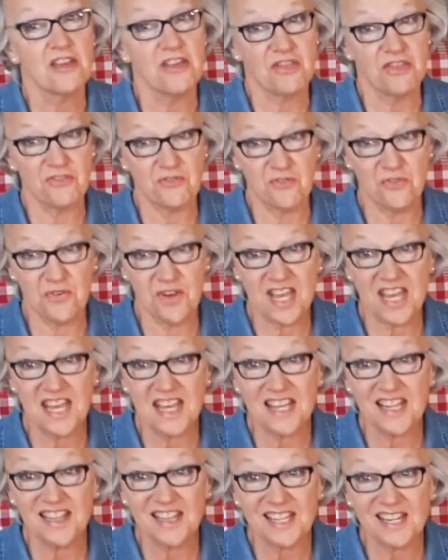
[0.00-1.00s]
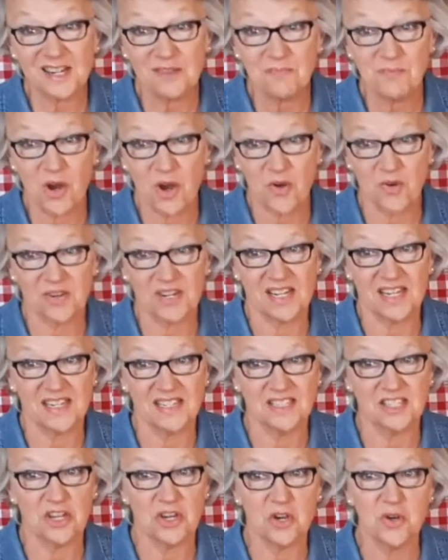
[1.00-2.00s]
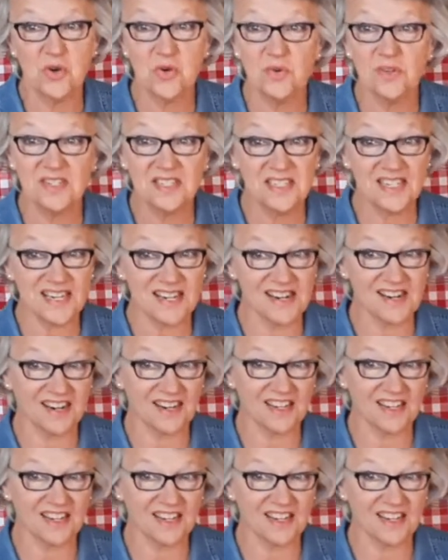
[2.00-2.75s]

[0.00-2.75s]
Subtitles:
Three little ponies who didn't